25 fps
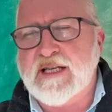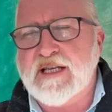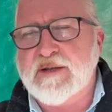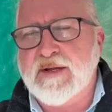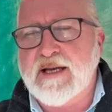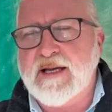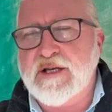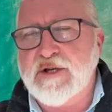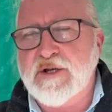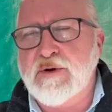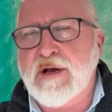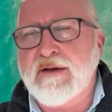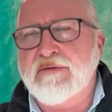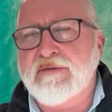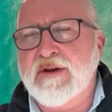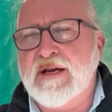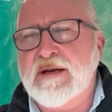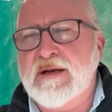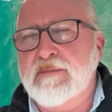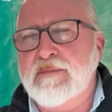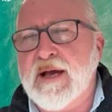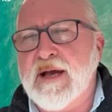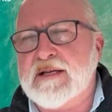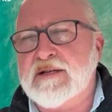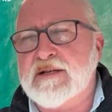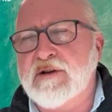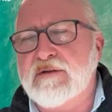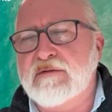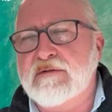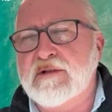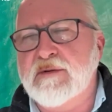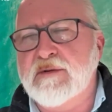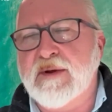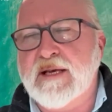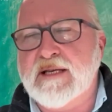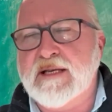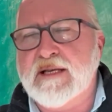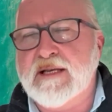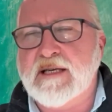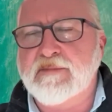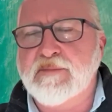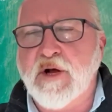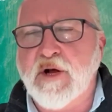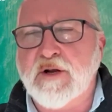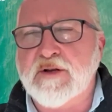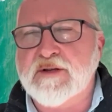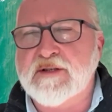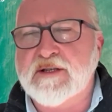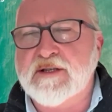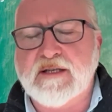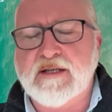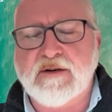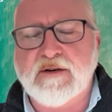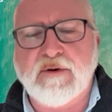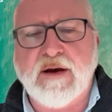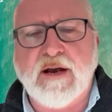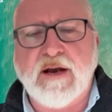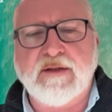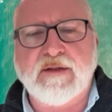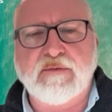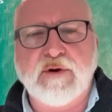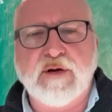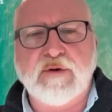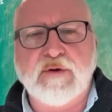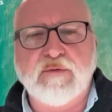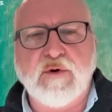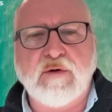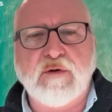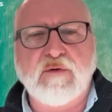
but they do have an impact on domestic policies around the world.